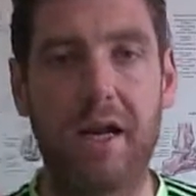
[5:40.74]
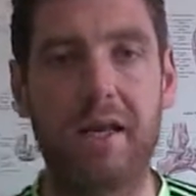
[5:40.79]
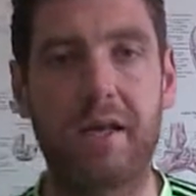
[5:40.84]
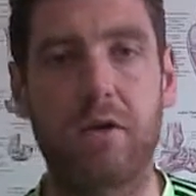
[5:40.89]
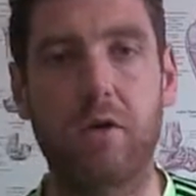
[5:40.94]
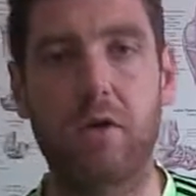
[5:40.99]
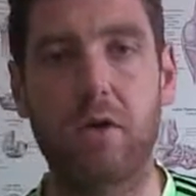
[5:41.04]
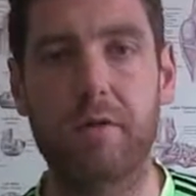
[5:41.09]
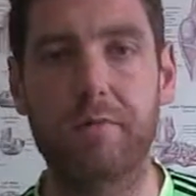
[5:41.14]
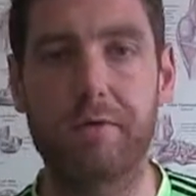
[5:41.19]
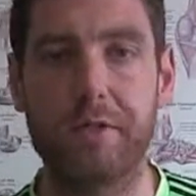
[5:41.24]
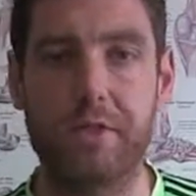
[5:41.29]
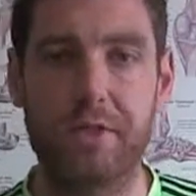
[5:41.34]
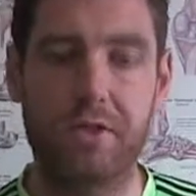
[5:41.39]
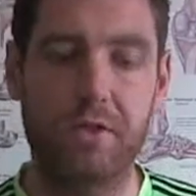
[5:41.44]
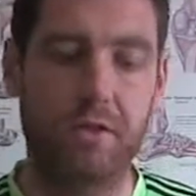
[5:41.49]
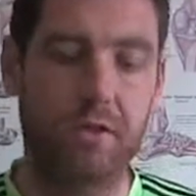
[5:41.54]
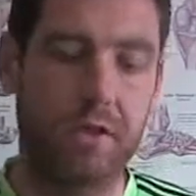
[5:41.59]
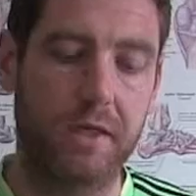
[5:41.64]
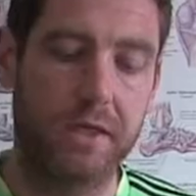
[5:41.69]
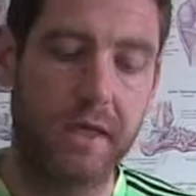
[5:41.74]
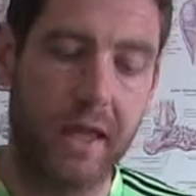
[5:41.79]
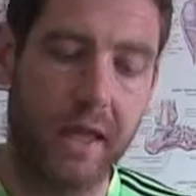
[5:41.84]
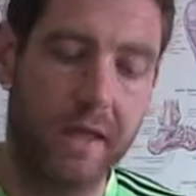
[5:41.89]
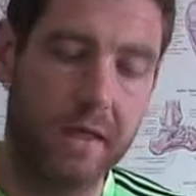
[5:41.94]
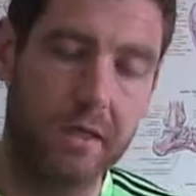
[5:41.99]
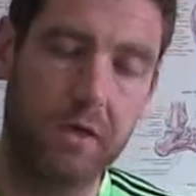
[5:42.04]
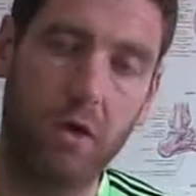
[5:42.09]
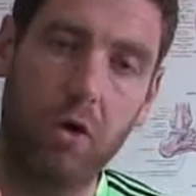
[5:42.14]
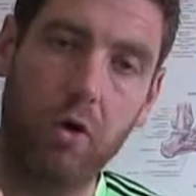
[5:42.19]
And then all of a sudden
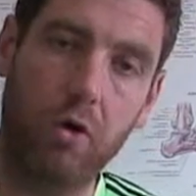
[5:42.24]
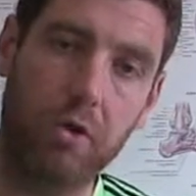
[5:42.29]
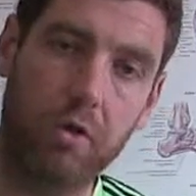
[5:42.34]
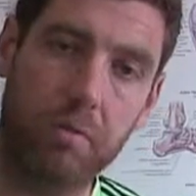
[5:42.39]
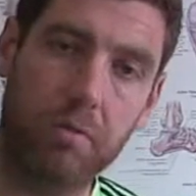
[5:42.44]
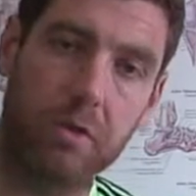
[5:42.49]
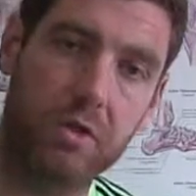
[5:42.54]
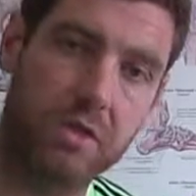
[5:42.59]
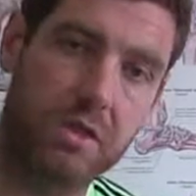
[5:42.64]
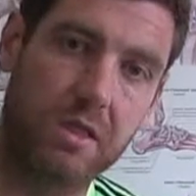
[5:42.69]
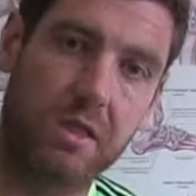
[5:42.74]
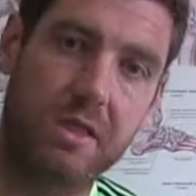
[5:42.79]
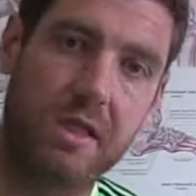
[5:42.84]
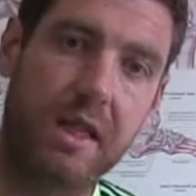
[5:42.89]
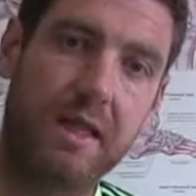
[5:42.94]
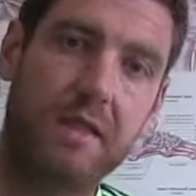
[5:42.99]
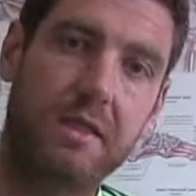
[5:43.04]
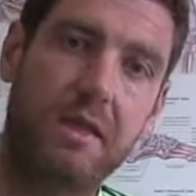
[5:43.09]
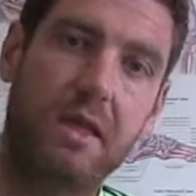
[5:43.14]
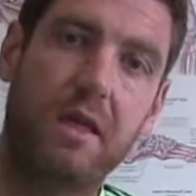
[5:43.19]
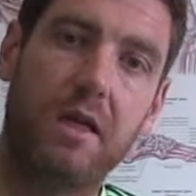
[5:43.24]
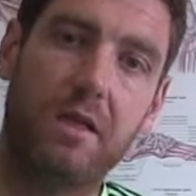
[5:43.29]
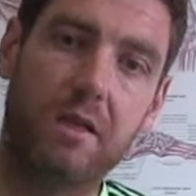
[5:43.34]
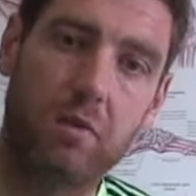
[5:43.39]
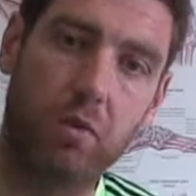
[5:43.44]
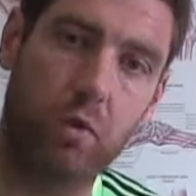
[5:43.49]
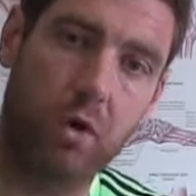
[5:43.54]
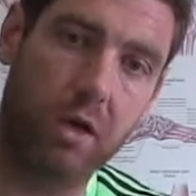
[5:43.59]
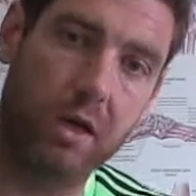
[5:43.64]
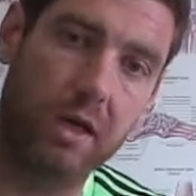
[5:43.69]
then other muscles tend to
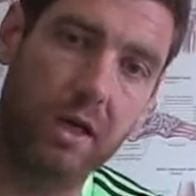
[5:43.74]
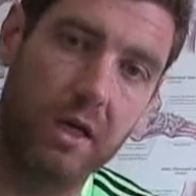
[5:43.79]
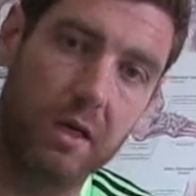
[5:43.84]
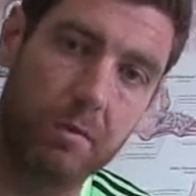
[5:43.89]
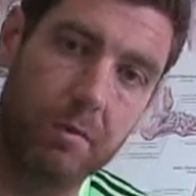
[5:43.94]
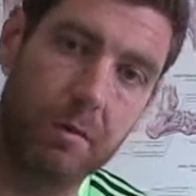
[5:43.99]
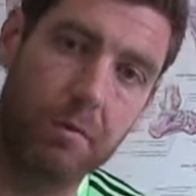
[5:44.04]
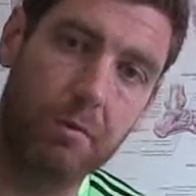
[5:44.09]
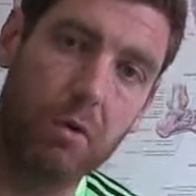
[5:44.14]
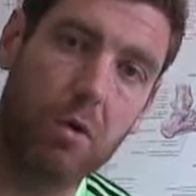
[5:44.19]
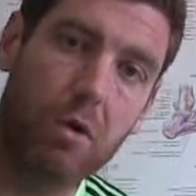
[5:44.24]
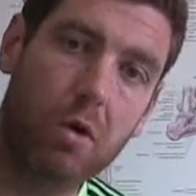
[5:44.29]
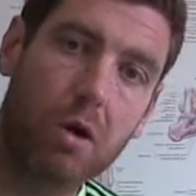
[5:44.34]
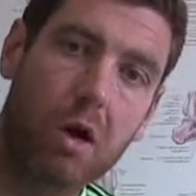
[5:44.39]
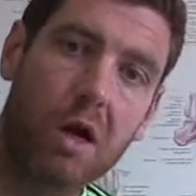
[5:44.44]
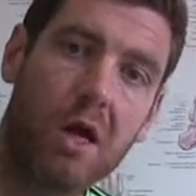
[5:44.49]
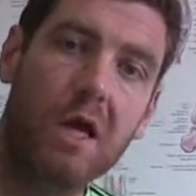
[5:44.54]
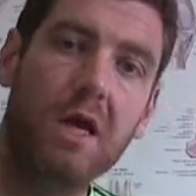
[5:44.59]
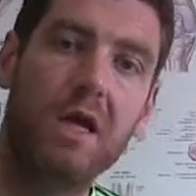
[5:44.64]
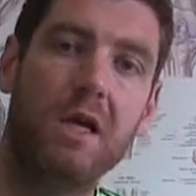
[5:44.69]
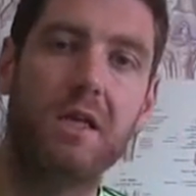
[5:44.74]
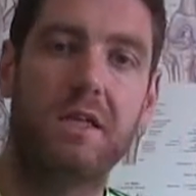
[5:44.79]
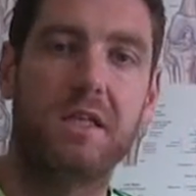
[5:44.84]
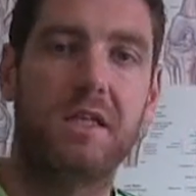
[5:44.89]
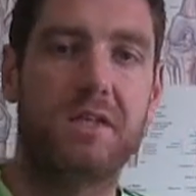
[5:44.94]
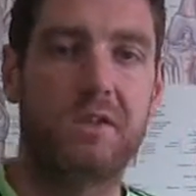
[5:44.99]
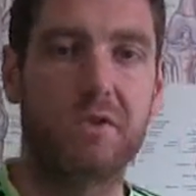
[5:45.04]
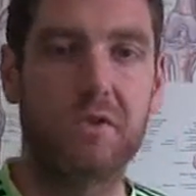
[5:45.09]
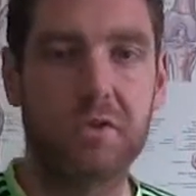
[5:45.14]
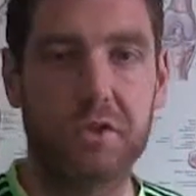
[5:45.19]
work a little bit more.
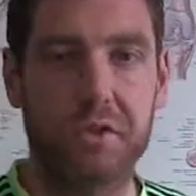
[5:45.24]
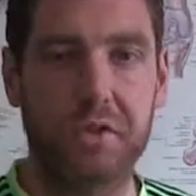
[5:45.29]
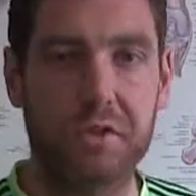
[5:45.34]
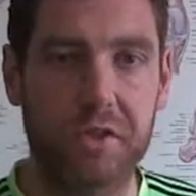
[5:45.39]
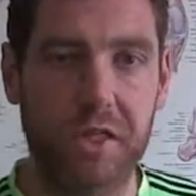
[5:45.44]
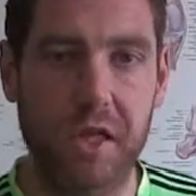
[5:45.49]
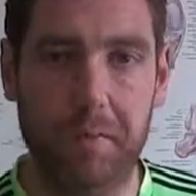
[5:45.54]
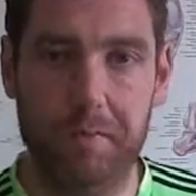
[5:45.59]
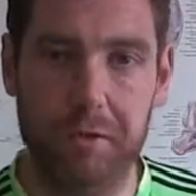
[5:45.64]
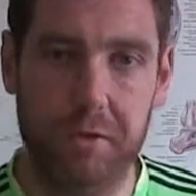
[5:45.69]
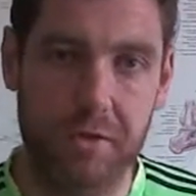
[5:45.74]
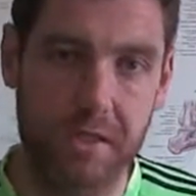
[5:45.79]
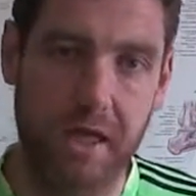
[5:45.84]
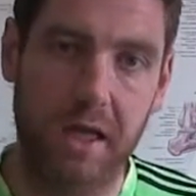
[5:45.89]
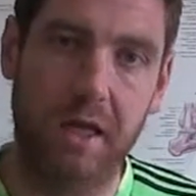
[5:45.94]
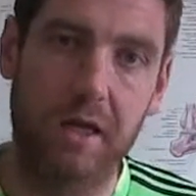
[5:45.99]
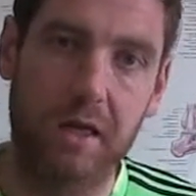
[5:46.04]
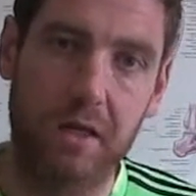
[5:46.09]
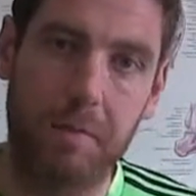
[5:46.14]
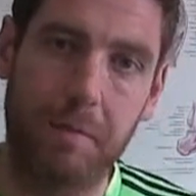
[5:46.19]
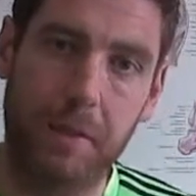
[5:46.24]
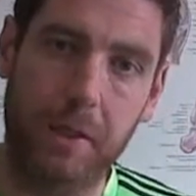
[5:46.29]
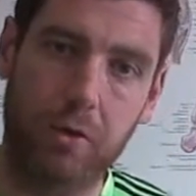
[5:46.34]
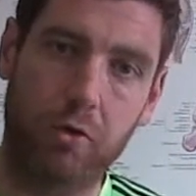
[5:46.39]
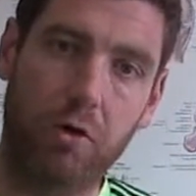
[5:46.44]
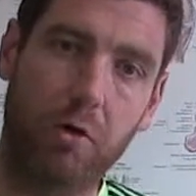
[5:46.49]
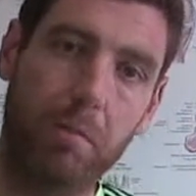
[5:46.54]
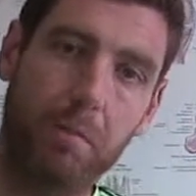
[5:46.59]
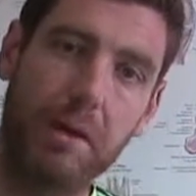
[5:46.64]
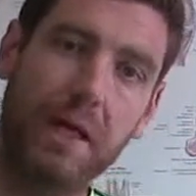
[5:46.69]
These nociceptors get a little bit
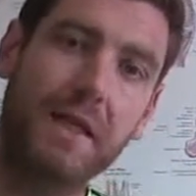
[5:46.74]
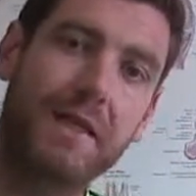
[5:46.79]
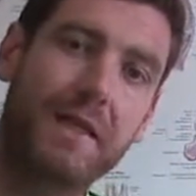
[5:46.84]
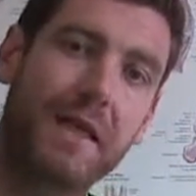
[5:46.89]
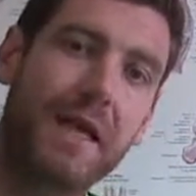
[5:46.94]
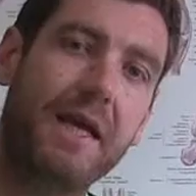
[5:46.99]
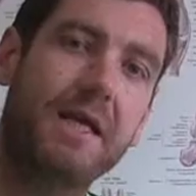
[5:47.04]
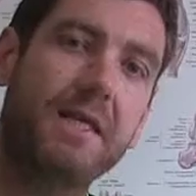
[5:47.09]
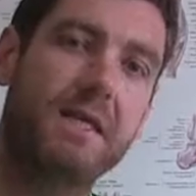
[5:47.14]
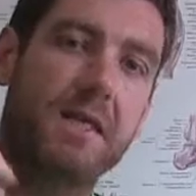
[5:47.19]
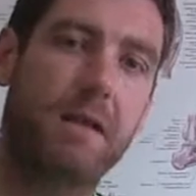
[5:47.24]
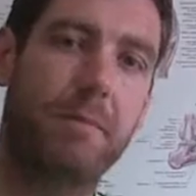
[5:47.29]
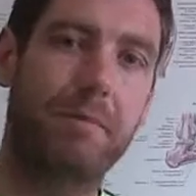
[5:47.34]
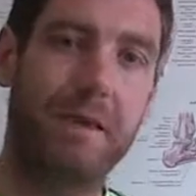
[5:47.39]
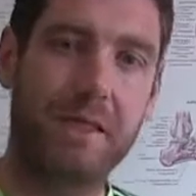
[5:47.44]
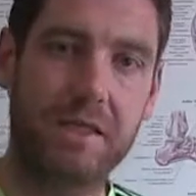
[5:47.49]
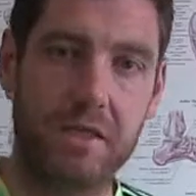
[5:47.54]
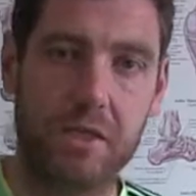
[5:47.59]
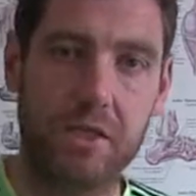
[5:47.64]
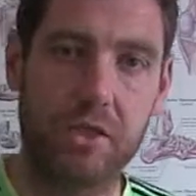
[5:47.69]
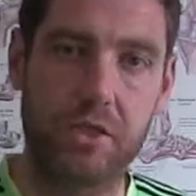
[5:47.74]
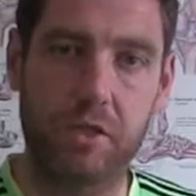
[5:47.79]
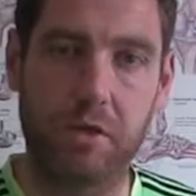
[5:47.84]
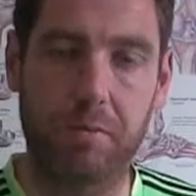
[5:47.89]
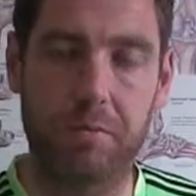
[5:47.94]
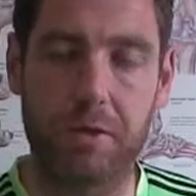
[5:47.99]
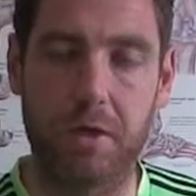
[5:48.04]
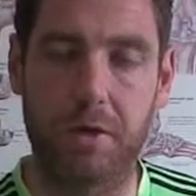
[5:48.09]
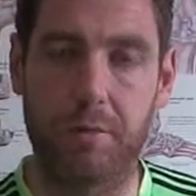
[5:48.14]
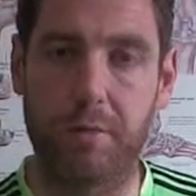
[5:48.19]
grumbly, they send messages
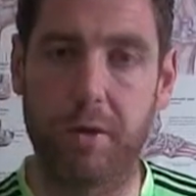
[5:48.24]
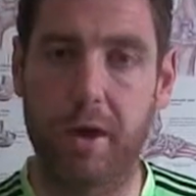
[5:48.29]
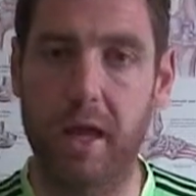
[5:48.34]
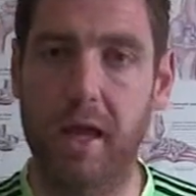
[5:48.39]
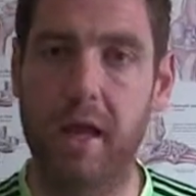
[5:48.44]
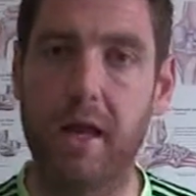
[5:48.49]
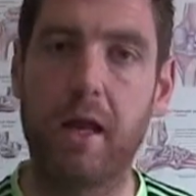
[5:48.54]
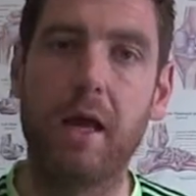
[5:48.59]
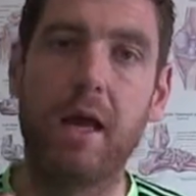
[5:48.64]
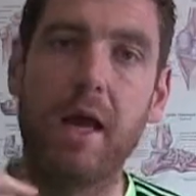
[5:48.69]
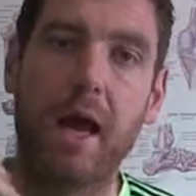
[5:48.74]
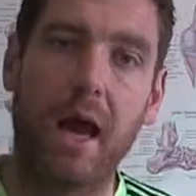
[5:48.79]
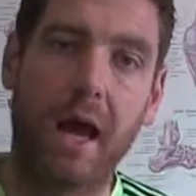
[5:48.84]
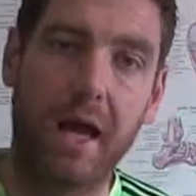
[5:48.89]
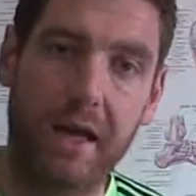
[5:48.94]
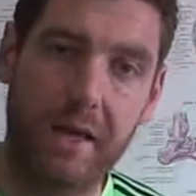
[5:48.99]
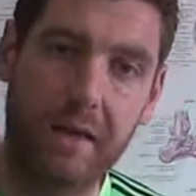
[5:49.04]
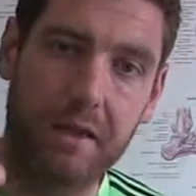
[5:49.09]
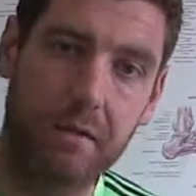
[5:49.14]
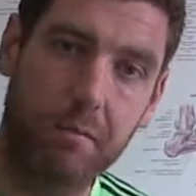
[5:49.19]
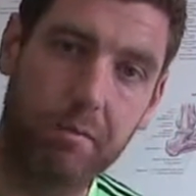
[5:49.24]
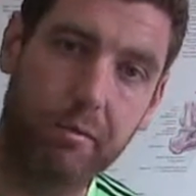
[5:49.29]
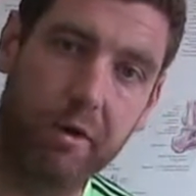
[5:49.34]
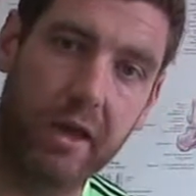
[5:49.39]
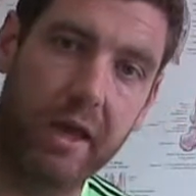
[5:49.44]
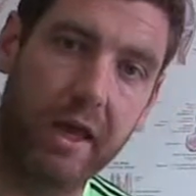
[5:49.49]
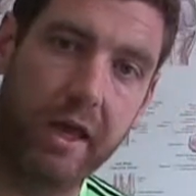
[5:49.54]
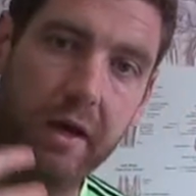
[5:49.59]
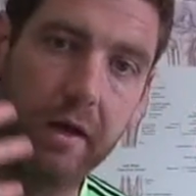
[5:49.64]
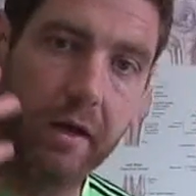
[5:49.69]
up to the brain, and then the
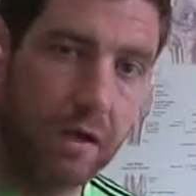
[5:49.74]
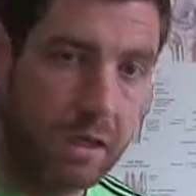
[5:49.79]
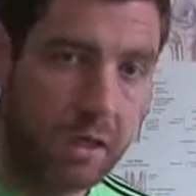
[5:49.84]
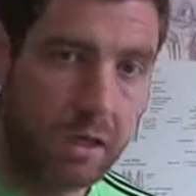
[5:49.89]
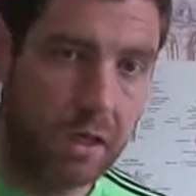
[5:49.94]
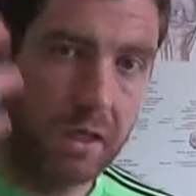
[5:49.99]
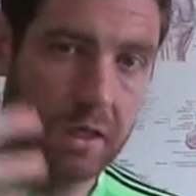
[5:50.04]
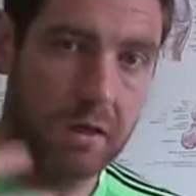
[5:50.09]
brain